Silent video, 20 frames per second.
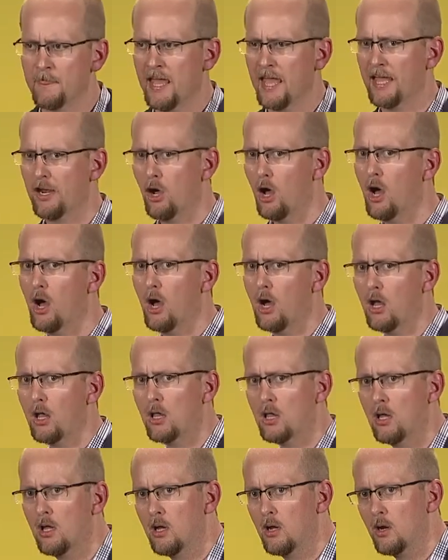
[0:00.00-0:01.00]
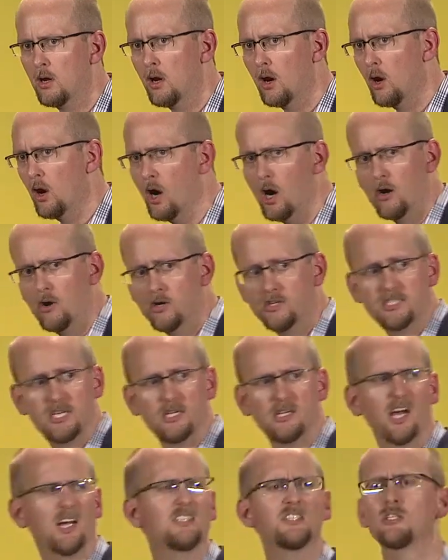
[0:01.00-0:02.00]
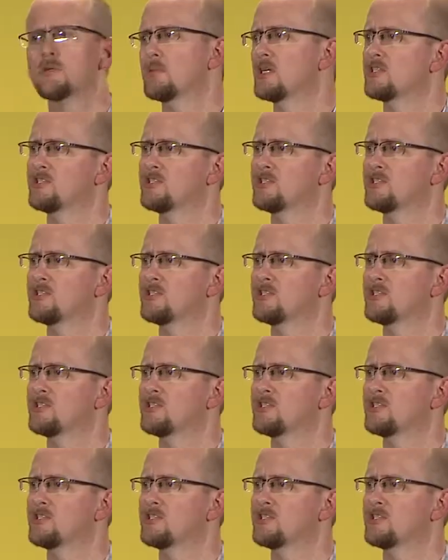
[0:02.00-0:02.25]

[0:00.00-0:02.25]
at all, or is it customer